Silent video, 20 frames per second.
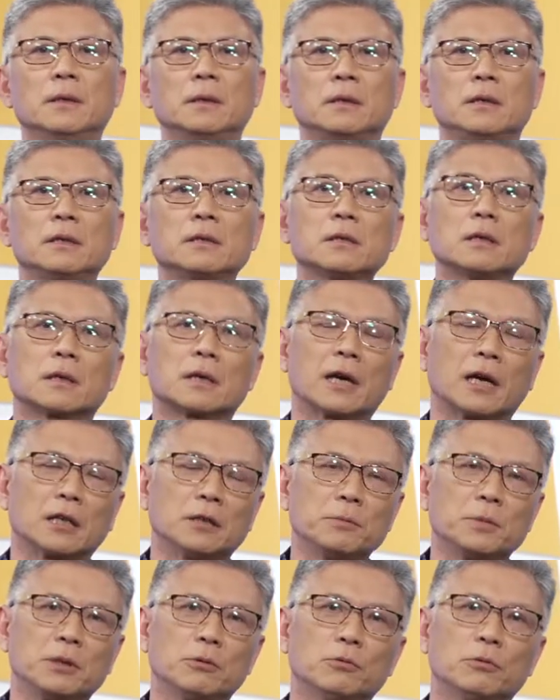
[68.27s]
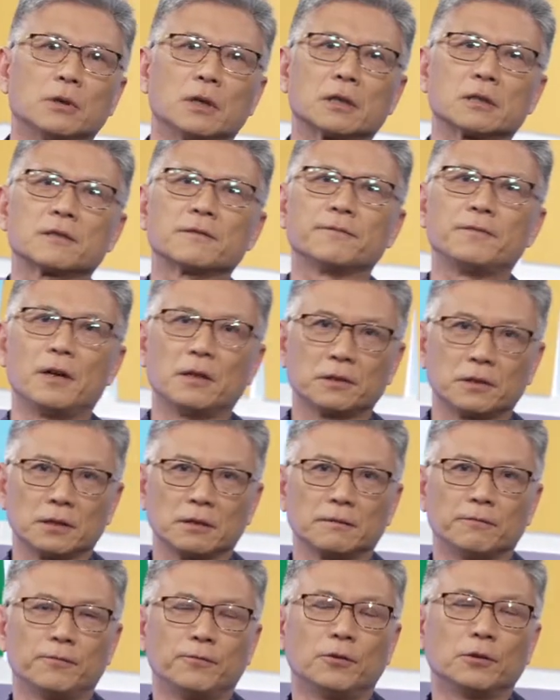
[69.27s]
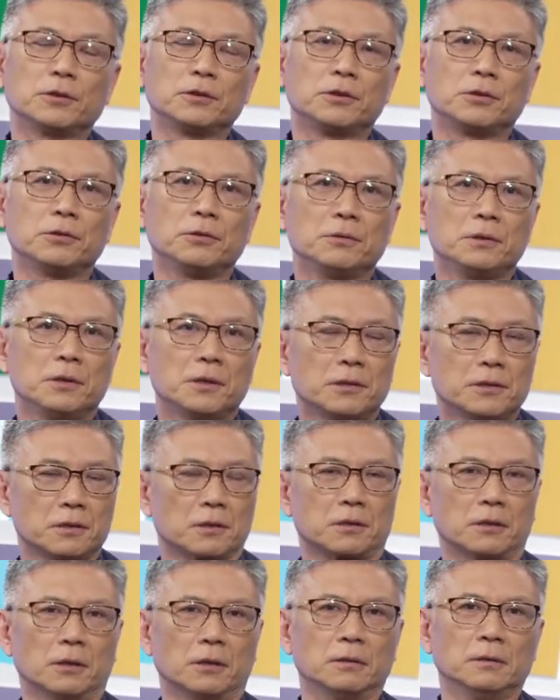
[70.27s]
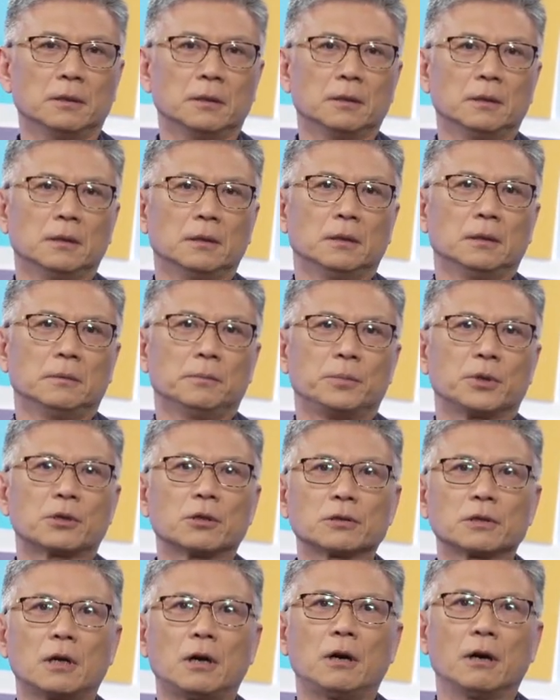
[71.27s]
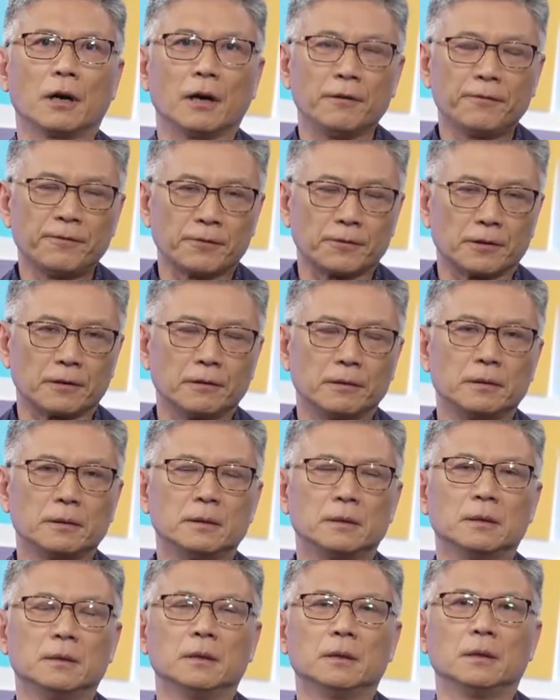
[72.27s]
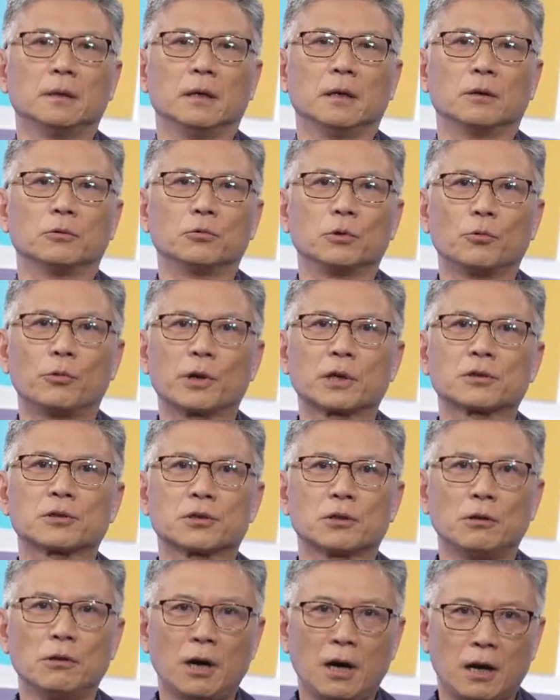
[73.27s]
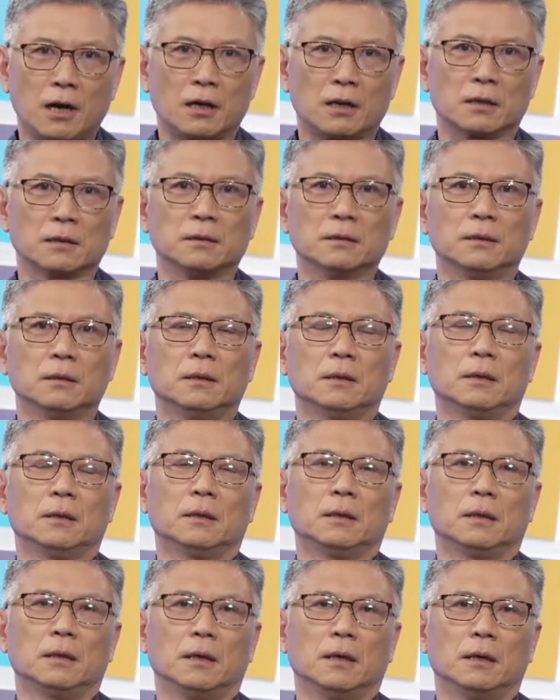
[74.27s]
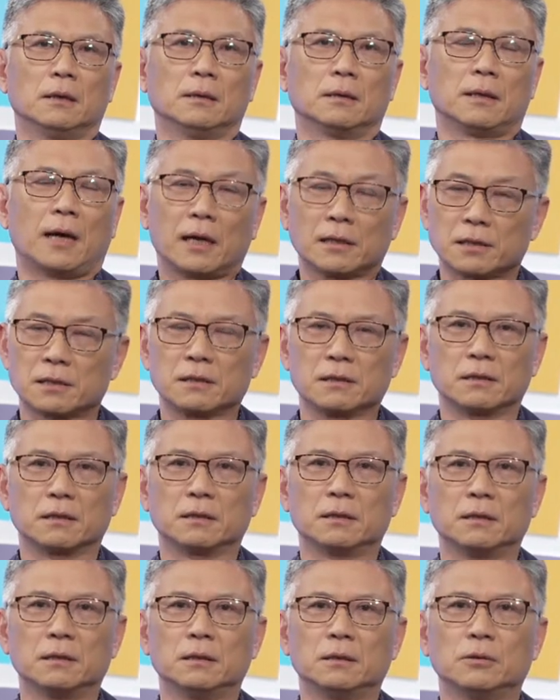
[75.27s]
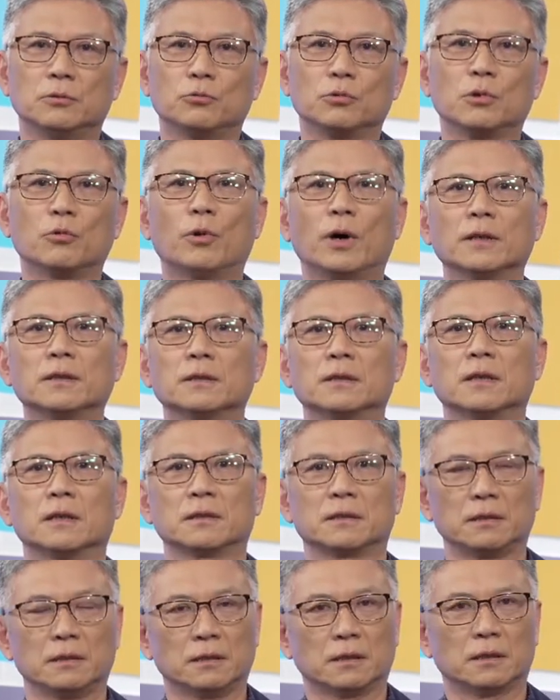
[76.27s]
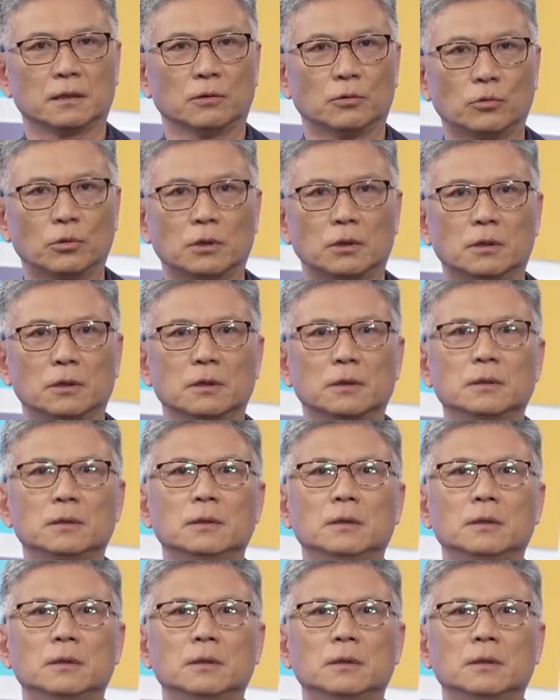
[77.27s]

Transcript: This academy was founded 42 years ago because our effort and we worked so hard. And last year, we won the Athena Award.